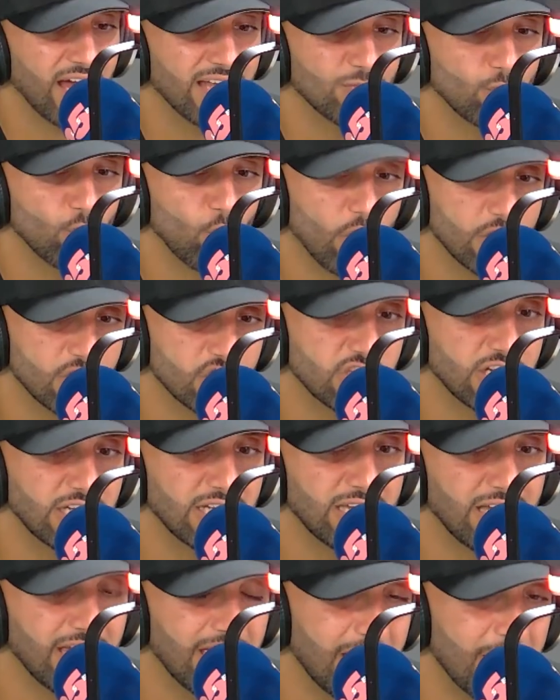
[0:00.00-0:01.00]
And watching
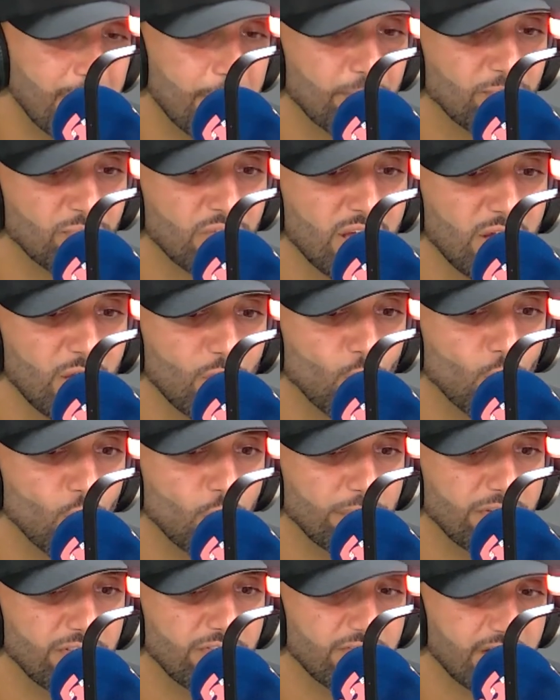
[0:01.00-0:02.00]
him will
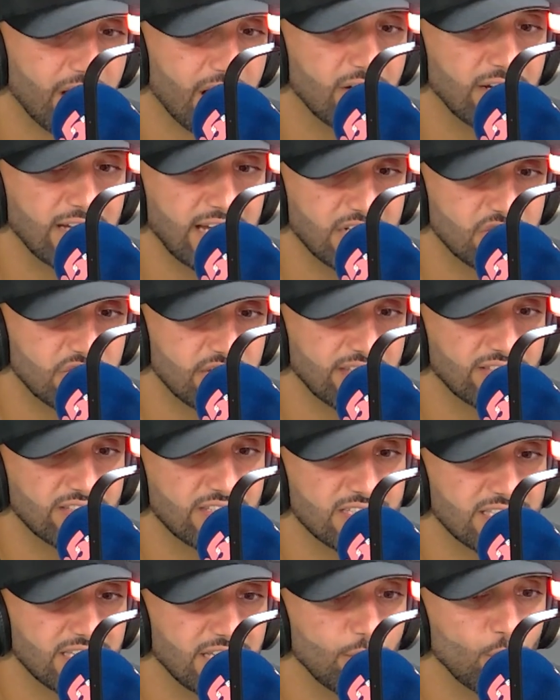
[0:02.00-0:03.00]
be very interesting to
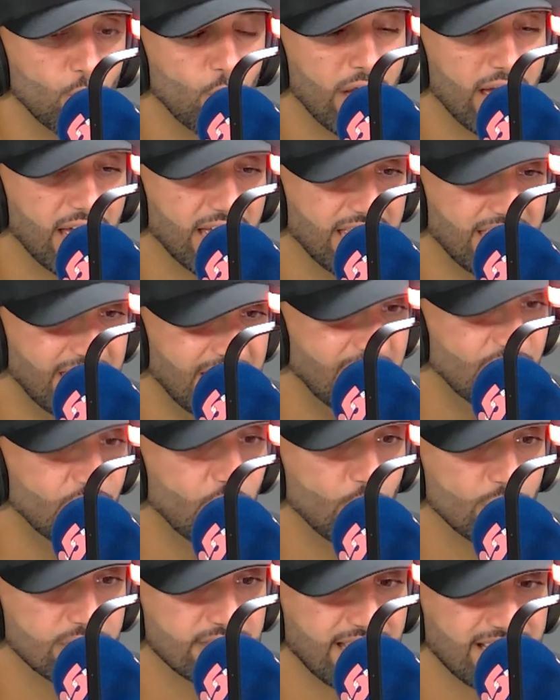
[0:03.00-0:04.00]
see where he
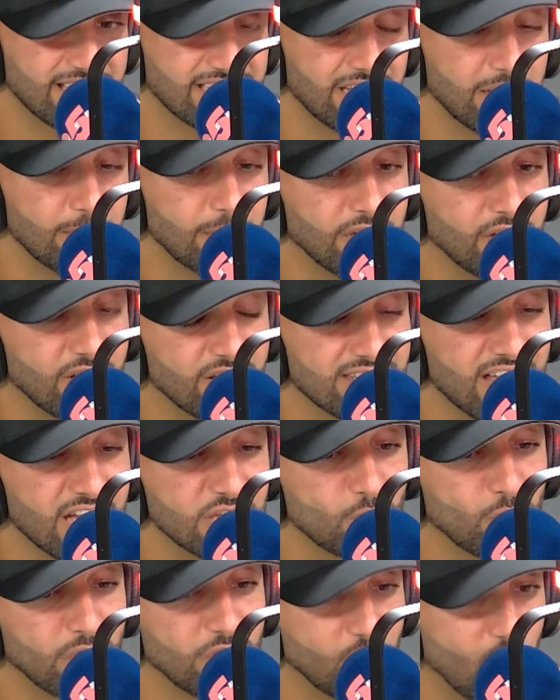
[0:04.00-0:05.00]
goes next year, because
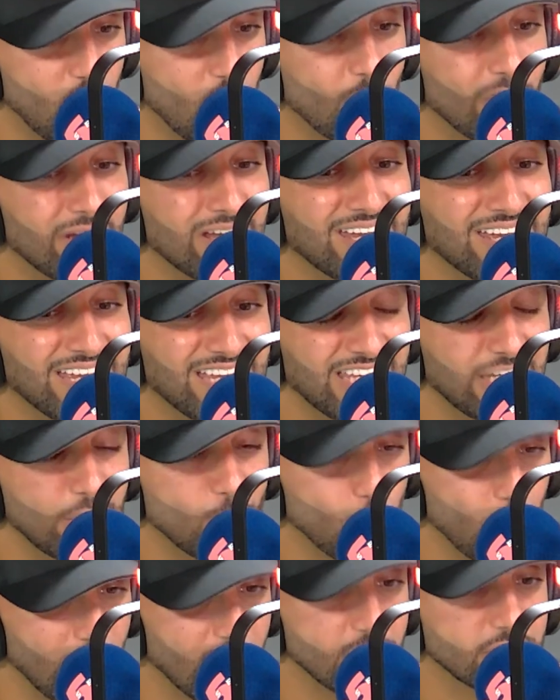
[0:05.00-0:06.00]
as we know, he
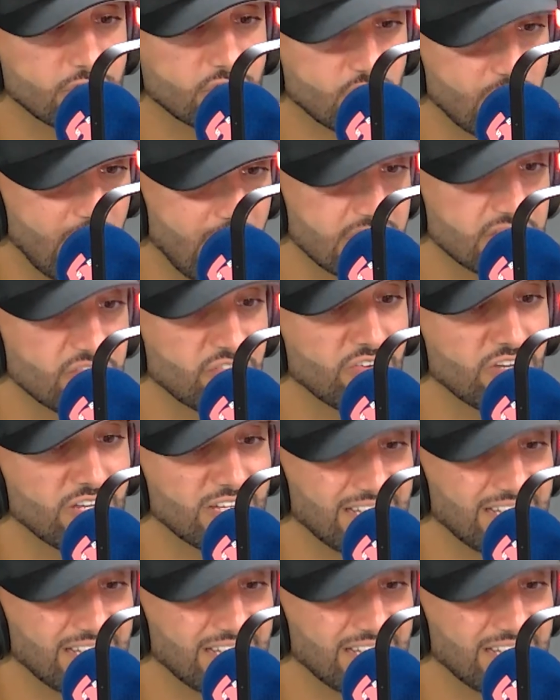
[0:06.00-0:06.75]
will transfer